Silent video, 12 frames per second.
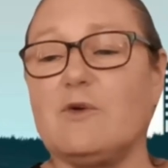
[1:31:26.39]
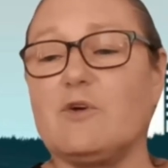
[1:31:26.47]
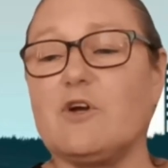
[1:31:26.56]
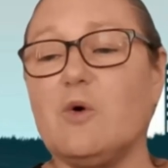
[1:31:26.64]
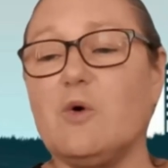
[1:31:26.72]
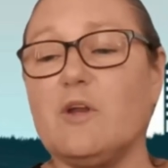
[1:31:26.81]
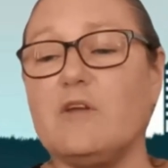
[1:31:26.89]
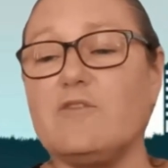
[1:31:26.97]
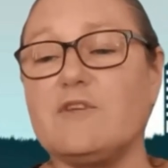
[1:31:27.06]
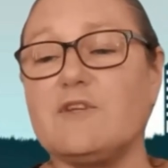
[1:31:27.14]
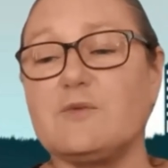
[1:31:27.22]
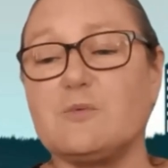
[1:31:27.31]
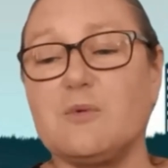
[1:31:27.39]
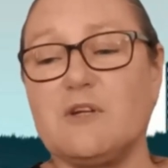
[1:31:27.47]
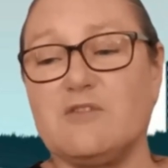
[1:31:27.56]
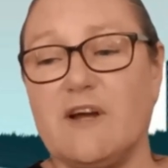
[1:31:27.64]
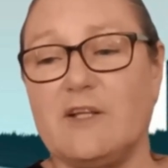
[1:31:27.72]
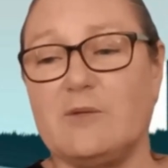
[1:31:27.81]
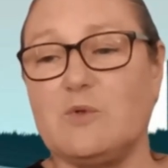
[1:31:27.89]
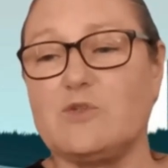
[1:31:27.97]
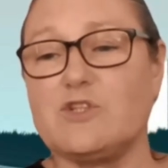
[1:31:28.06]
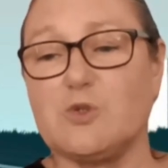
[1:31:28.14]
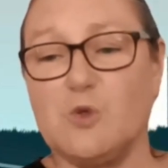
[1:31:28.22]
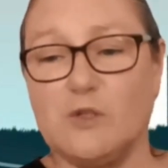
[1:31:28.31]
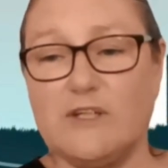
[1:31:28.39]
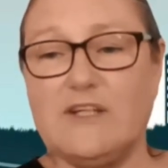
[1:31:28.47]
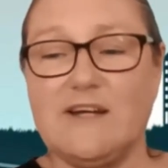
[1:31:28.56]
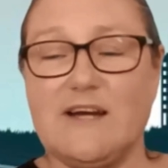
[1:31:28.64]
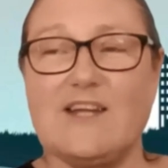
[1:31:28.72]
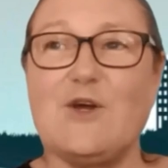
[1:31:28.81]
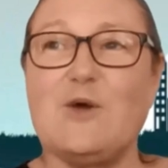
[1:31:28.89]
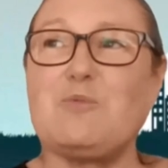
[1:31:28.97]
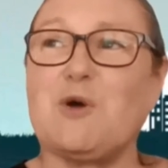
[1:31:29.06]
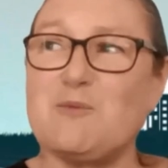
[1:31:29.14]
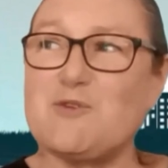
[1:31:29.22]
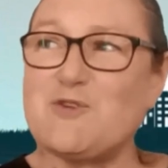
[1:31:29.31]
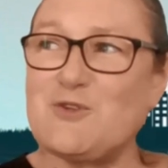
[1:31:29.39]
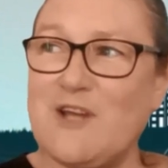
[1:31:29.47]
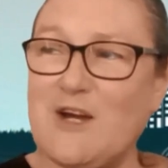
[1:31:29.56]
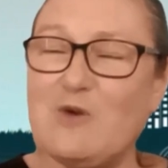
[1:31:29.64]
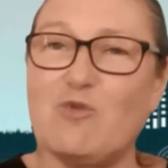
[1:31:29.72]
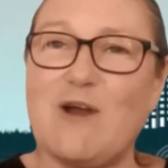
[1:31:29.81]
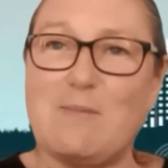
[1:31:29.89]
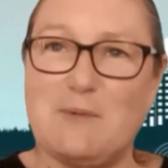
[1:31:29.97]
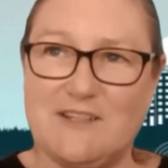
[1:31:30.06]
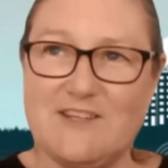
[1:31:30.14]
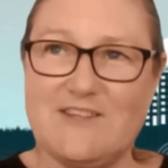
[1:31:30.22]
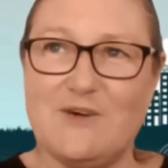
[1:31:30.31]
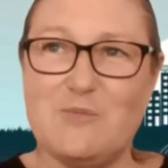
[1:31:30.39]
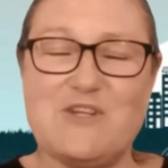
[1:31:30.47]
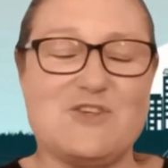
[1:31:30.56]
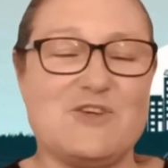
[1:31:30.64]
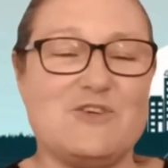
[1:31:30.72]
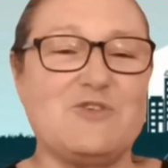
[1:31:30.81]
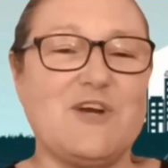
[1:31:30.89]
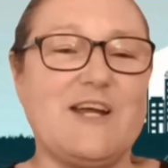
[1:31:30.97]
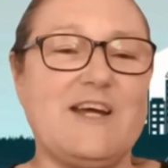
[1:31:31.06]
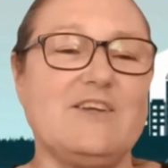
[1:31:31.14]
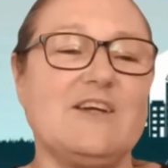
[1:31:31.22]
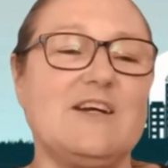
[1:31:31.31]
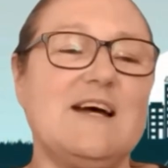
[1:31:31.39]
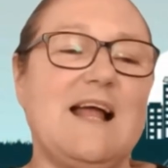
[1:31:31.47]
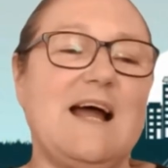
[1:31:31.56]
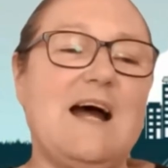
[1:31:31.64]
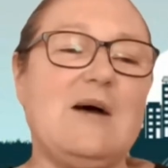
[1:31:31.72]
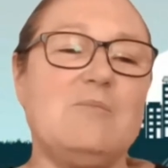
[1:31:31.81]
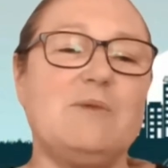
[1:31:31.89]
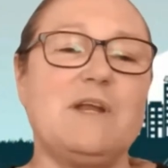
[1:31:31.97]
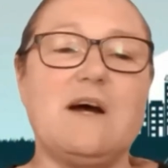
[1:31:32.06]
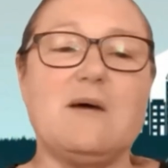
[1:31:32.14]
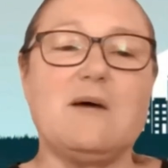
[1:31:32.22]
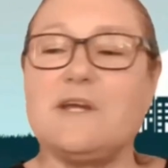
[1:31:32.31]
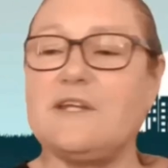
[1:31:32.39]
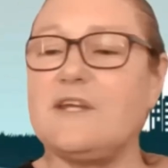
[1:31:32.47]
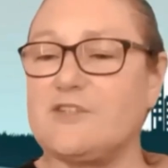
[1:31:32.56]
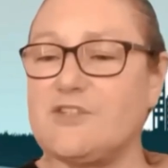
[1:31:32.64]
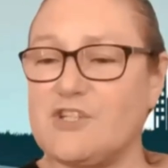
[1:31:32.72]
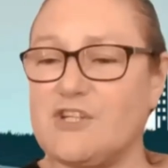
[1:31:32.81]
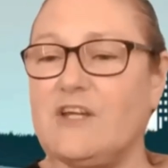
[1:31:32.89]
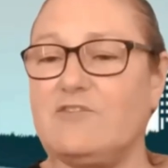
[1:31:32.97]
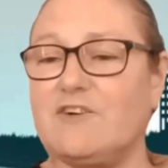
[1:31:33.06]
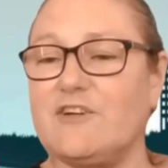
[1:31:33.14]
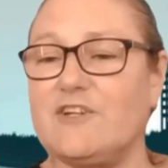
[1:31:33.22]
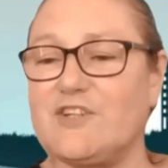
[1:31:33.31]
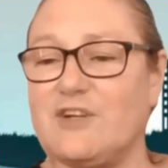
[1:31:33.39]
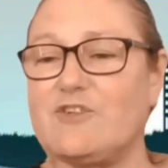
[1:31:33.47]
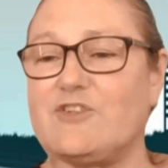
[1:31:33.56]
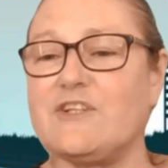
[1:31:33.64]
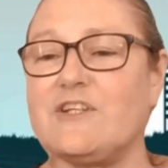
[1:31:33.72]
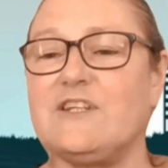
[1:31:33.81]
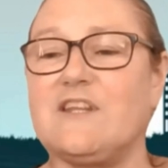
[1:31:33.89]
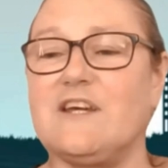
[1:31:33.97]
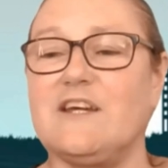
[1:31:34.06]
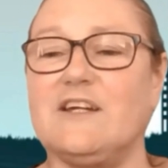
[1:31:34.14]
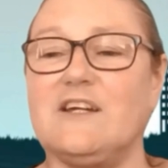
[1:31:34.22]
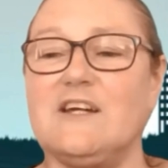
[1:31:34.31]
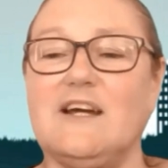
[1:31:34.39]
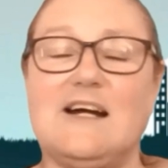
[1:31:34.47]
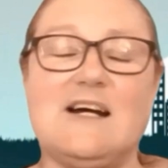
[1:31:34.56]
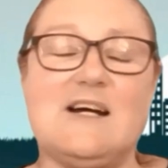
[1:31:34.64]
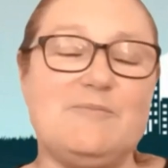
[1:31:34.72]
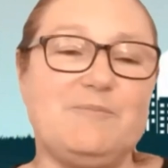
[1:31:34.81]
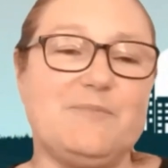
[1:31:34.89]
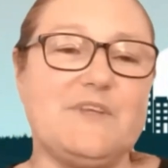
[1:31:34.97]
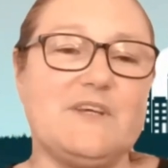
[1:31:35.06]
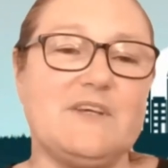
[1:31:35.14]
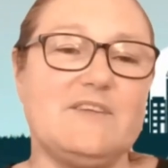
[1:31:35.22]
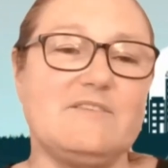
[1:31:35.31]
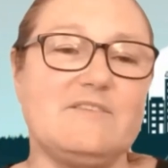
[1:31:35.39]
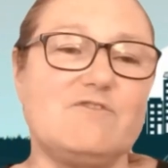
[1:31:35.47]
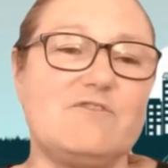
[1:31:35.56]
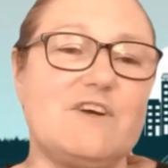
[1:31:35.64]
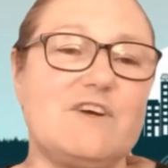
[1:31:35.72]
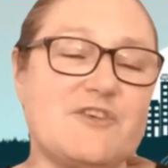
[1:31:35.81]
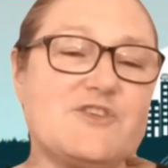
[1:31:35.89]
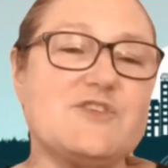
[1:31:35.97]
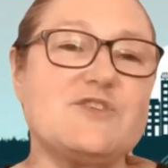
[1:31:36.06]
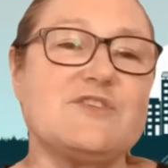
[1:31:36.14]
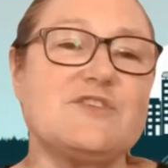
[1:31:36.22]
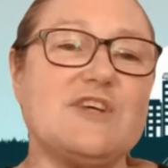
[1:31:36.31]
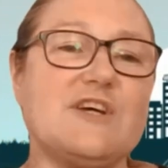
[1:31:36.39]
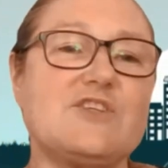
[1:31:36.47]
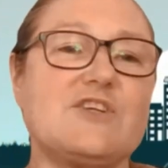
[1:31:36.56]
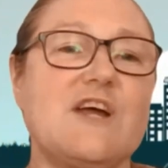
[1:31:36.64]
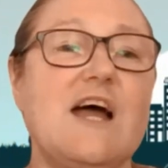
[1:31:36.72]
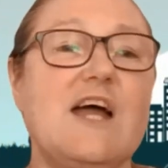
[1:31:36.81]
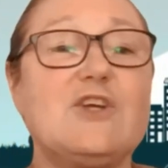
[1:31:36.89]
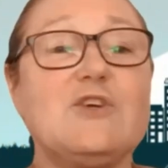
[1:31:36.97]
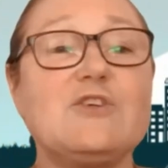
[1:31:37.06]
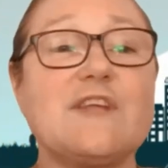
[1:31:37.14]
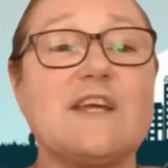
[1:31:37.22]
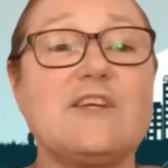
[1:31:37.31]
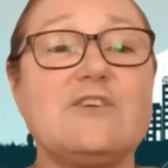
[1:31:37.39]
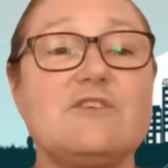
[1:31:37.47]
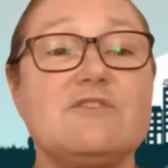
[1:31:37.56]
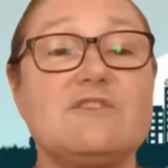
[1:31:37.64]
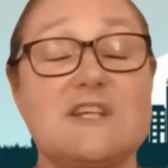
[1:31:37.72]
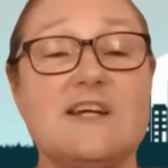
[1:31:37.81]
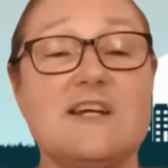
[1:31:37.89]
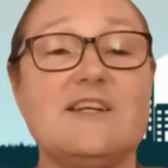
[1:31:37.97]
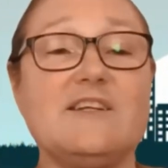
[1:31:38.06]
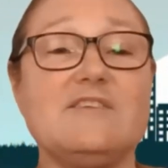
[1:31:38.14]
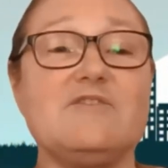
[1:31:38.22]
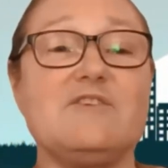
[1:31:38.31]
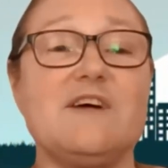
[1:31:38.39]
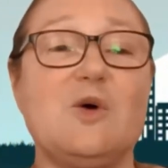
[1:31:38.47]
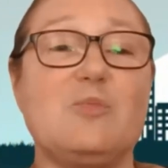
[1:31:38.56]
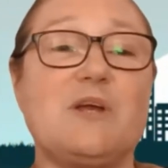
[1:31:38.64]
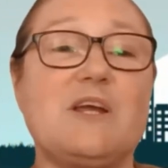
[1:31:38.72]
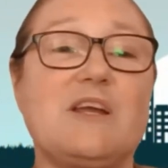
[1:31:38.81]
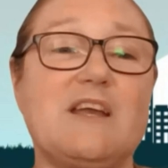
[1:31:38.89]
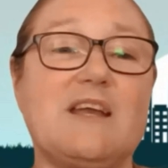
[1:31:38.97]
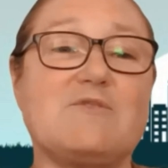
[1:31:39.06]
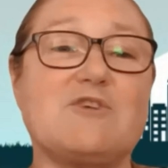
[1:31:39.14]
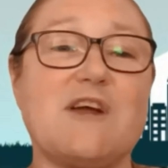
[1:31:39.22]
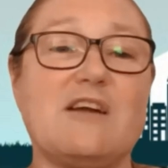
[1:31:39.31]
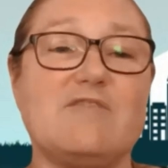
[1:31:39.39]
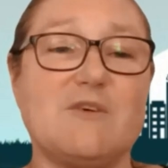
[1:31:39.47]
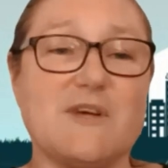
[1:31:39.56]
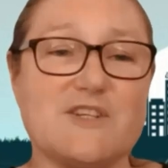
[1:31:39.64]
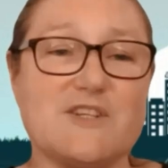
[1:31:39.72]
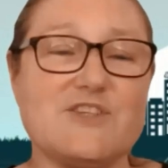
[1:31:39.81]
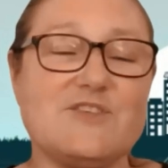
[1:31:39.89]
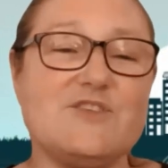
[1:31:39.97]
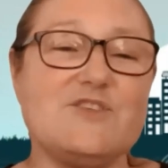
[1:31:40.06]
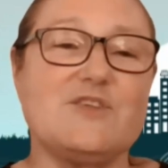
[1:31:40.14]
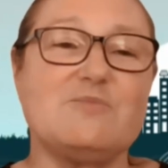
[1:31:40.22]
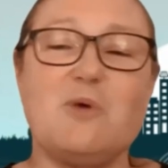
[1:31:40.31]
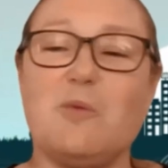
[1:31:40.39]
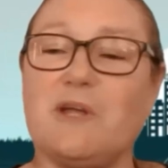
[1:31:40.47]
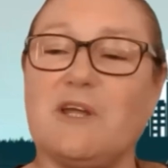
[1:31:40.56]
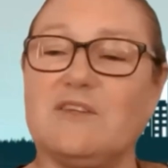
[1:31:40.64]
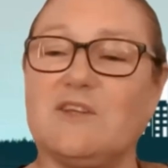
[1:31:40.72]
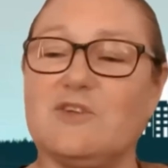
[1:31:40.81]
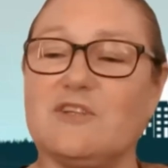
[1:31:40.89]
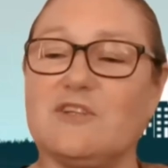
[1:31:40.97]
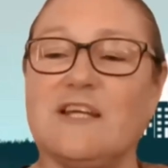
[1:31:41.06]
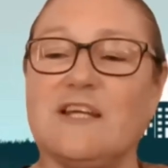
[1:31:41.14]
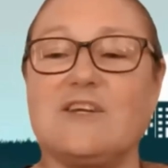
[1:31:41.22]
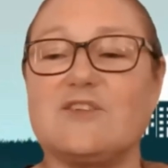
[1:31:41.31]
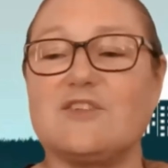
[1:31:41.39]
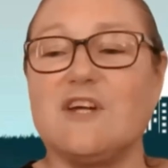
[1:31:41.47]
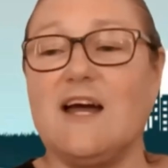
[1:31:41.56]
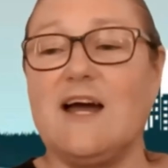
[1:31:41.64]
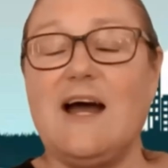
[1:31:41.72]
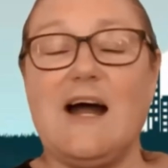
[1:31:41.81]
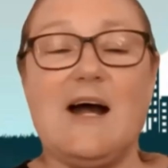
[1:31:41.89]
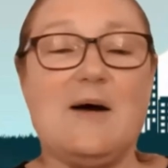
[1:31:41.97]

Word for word: Um, the recording for this will be available shortly. Um, no promises on how rapidly that will be turned around, um, but Hamed has shared very generously in there um, the, the, references and such. Huge thank you to Tiana for helping keep track of questions and popping in those links.